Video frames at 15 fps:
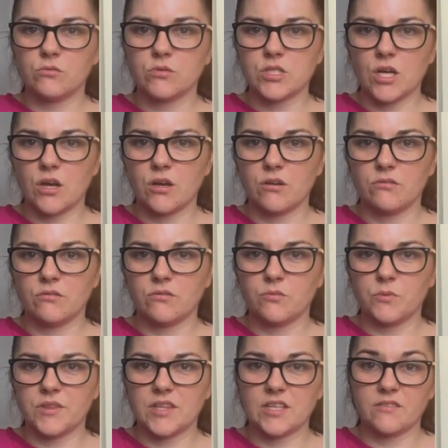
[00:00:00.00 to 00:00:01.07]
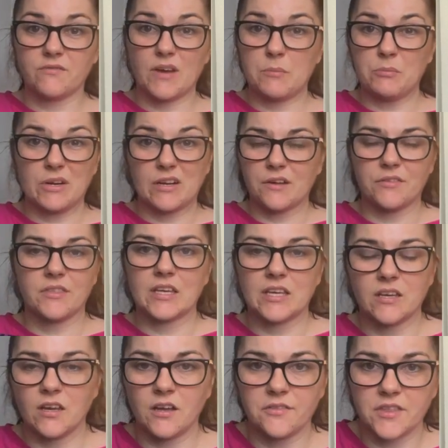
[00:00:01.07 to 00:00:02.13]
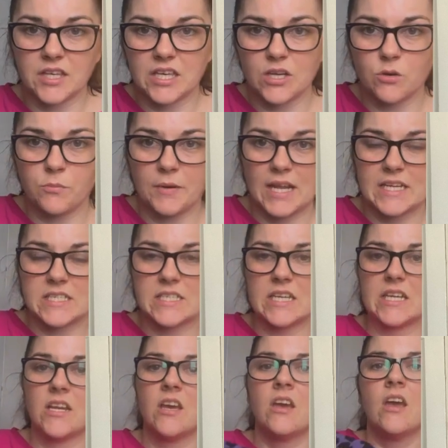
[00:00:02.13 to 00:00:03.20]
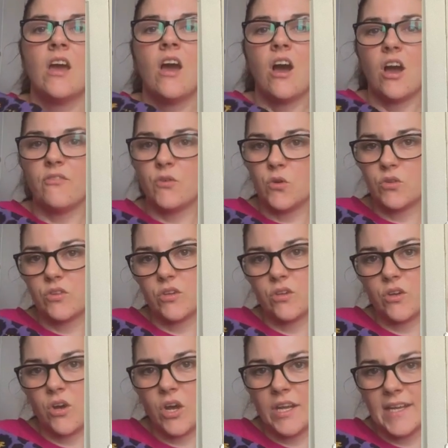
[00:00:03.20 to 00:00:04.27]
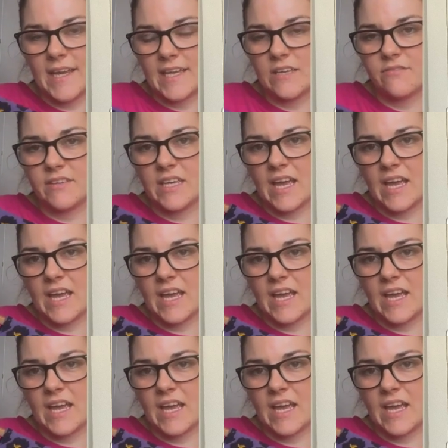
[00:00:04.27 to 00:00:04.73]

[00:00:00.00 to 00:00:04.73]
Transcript: tones with this fabric, I think it will blend in. I've also got a navy